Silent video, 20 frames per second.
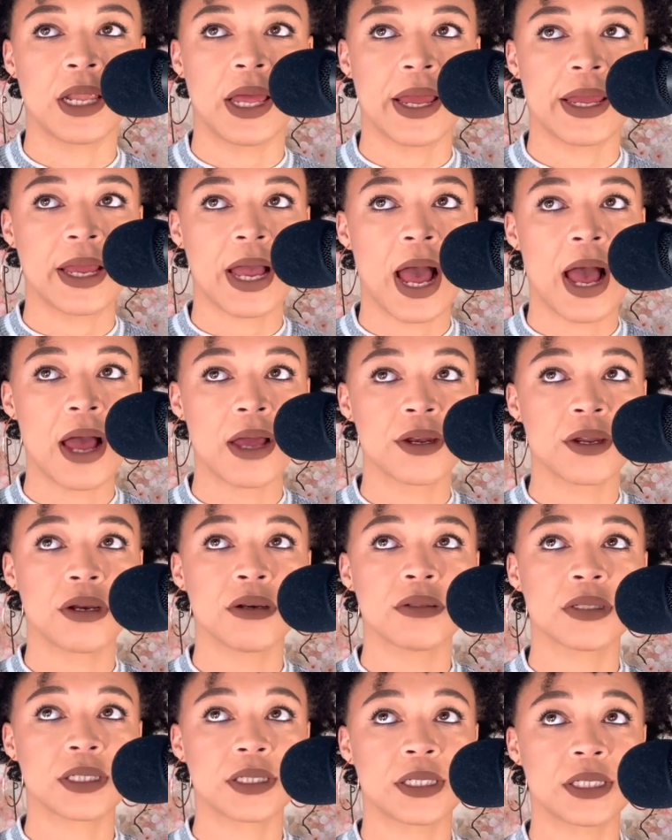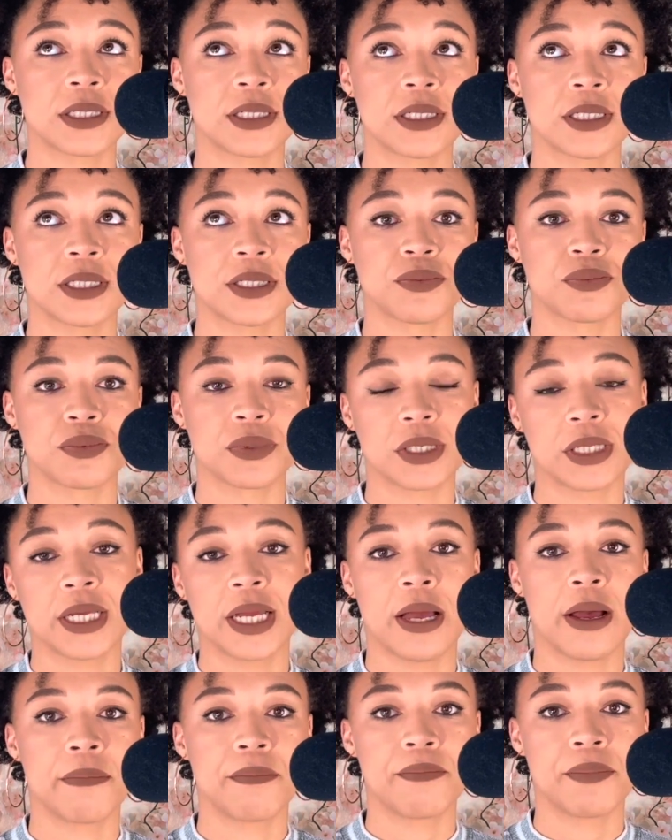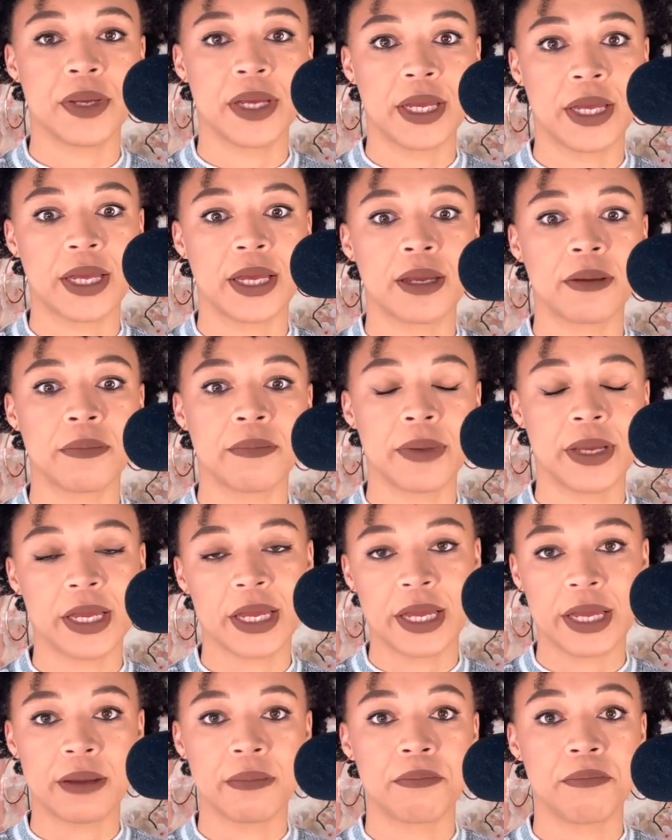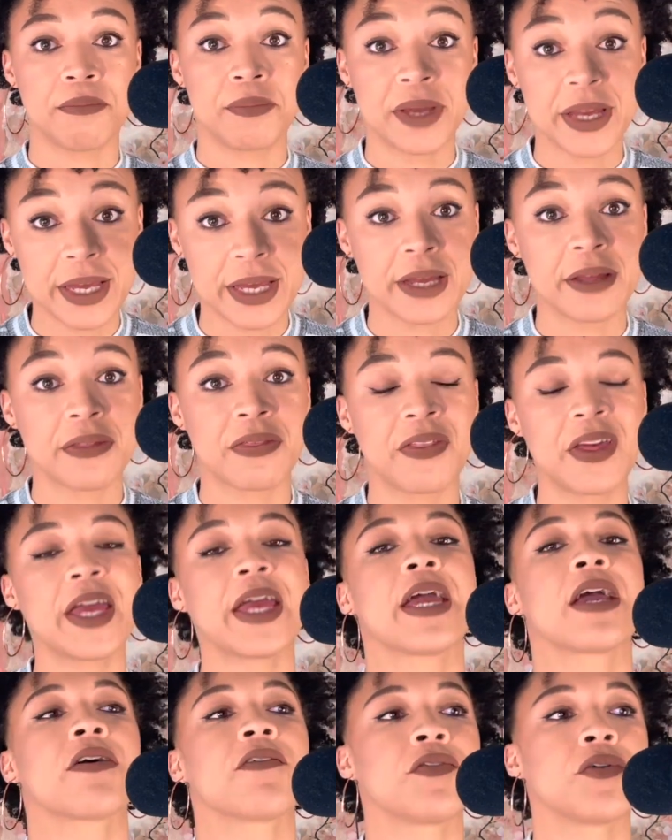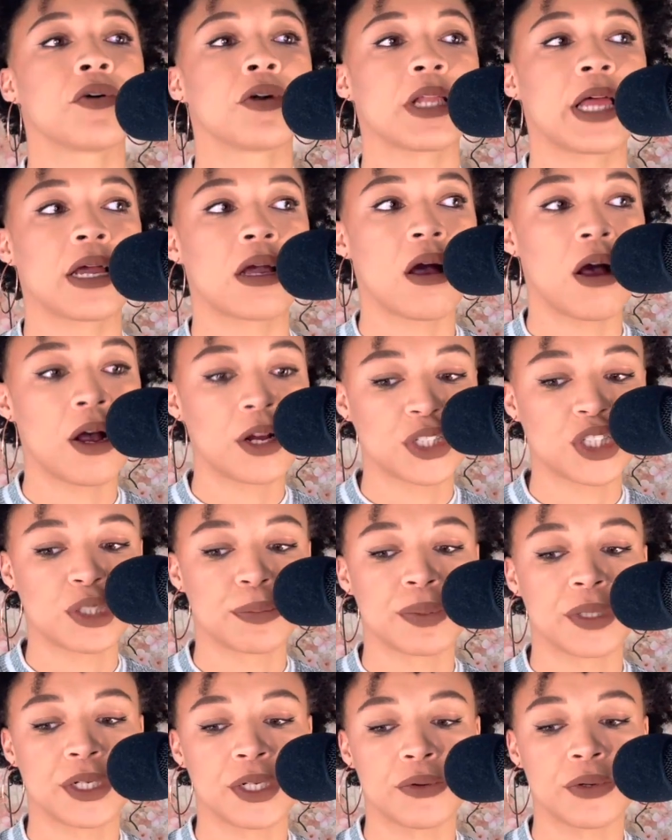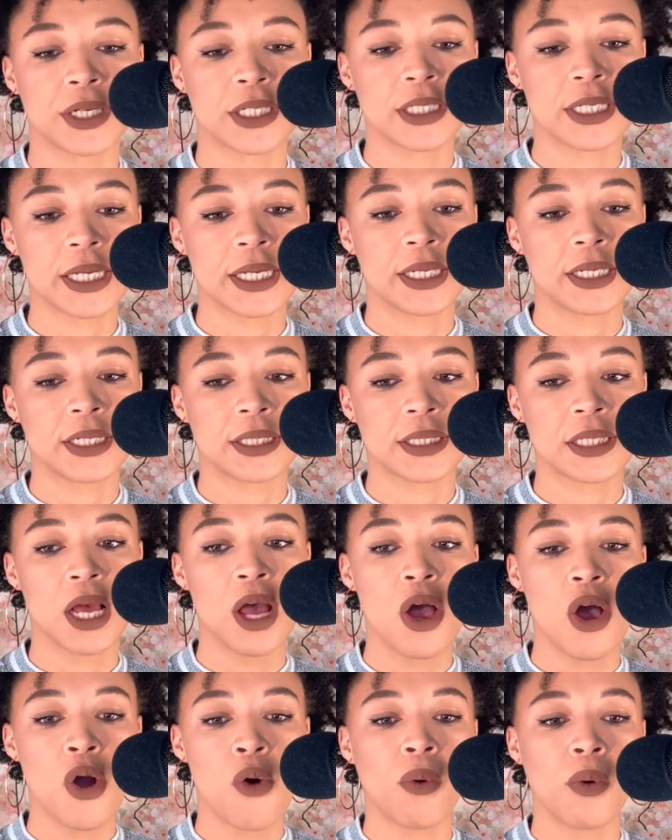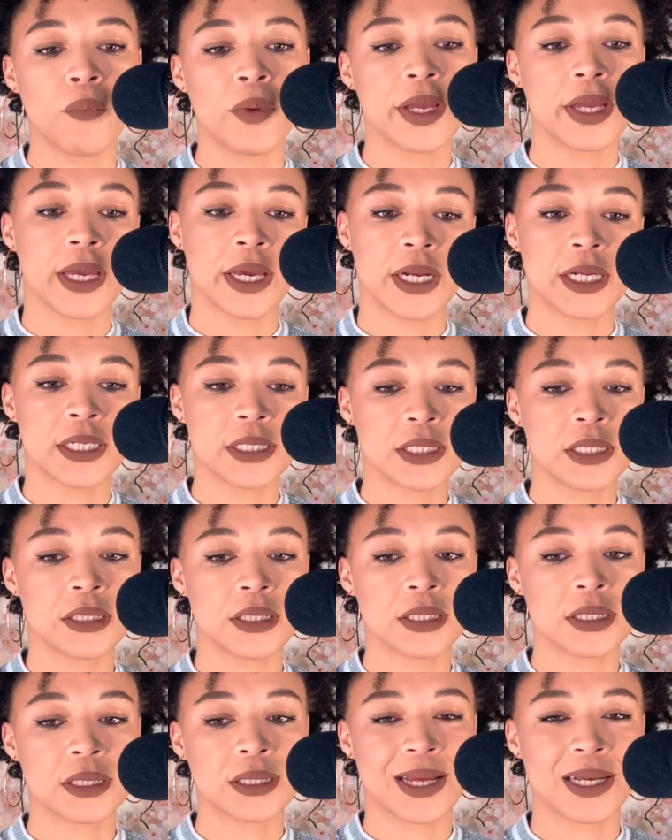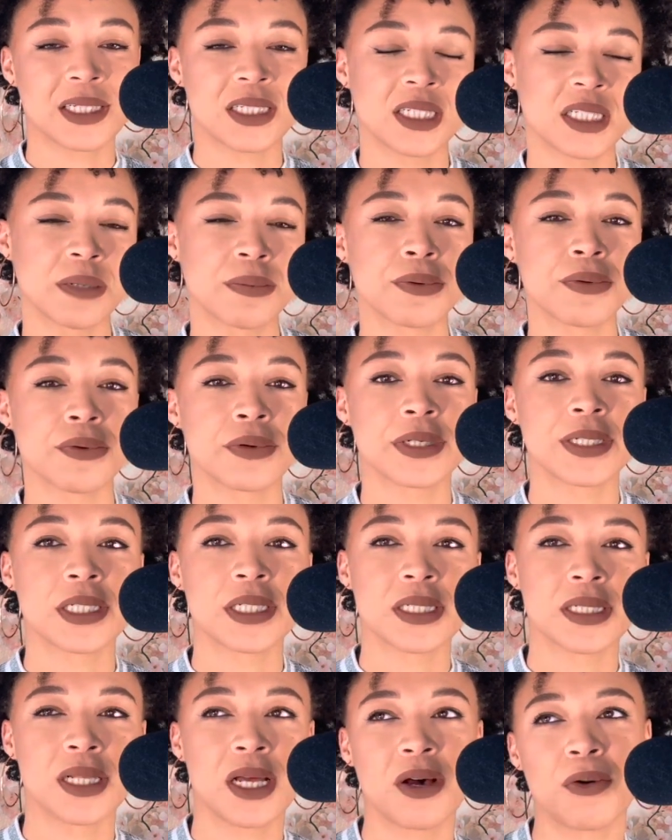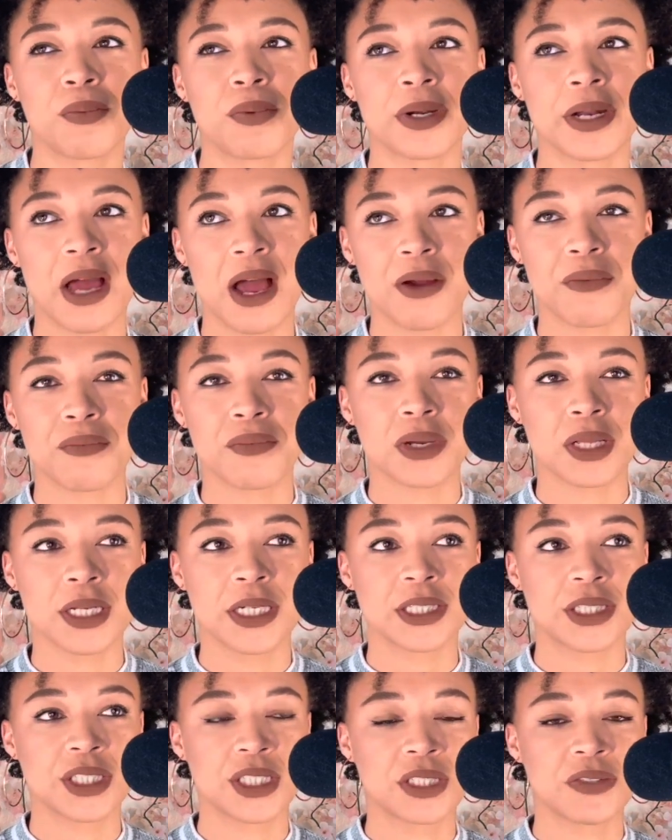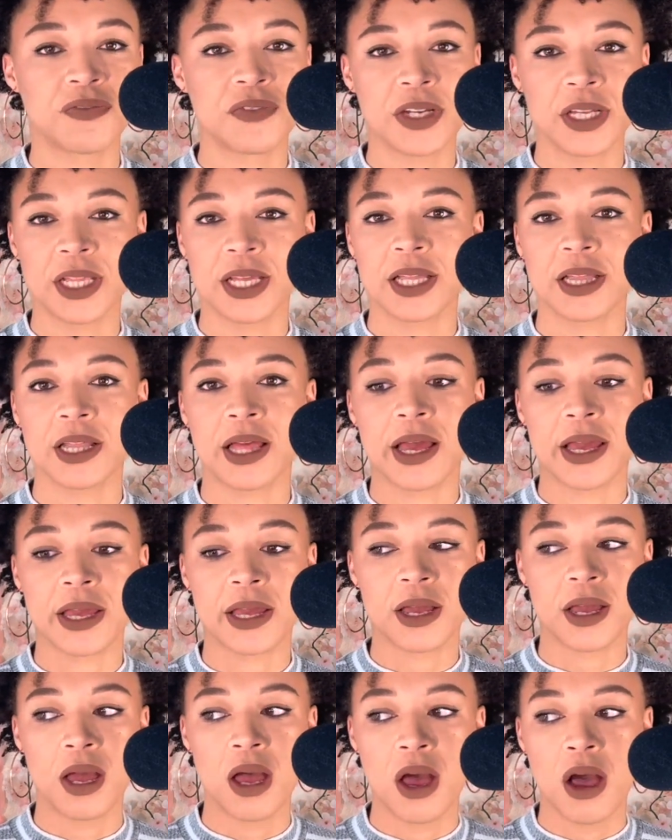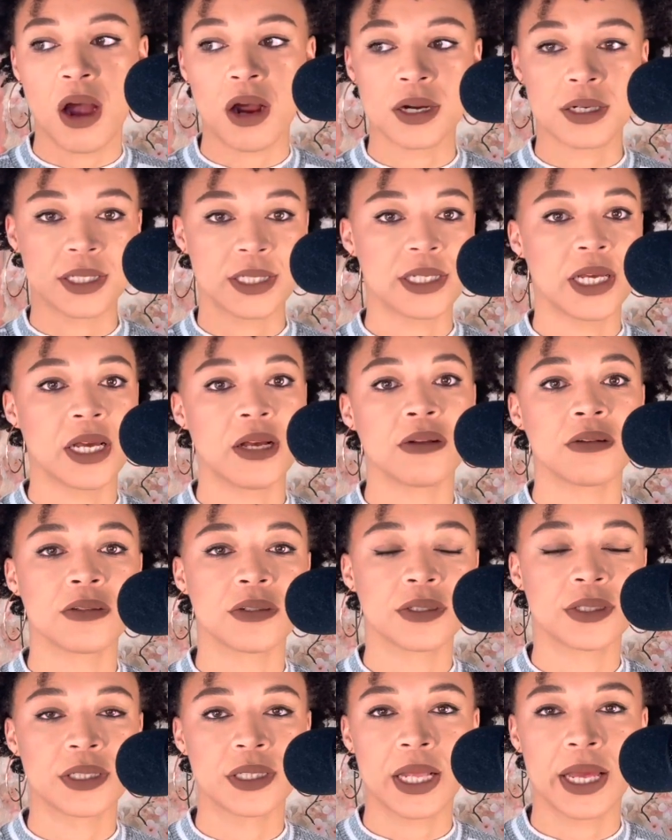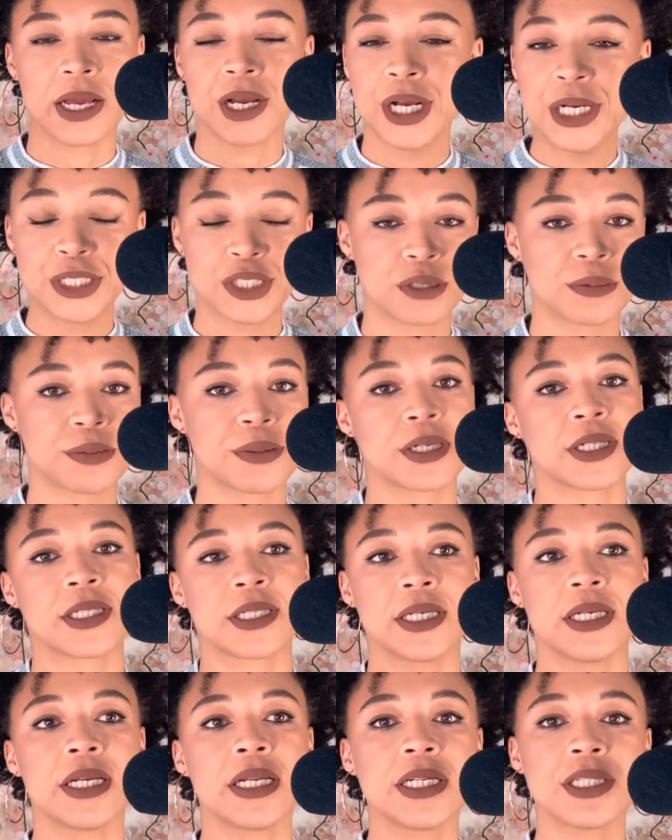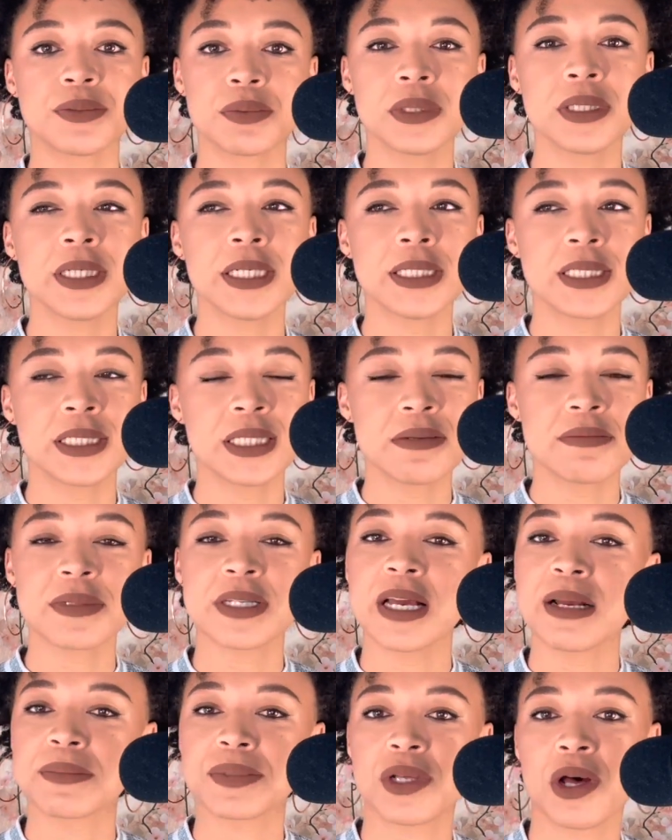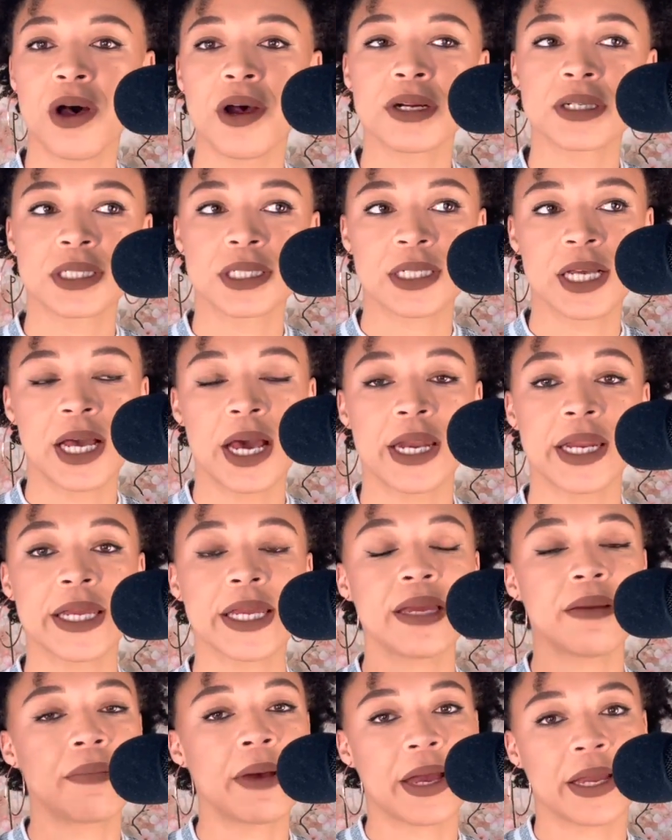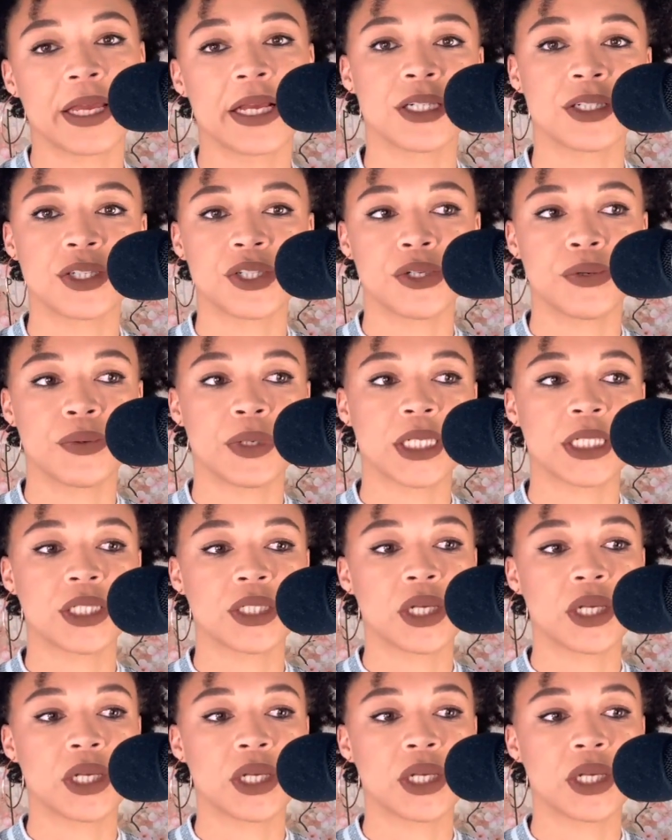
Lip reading: Like, I know that this is really a big thing for like entrepreneurs is when we get into this like slippery slope, we're not really just feeling like ourselves like 100%. It's really sometimes hard to kind of get back into it.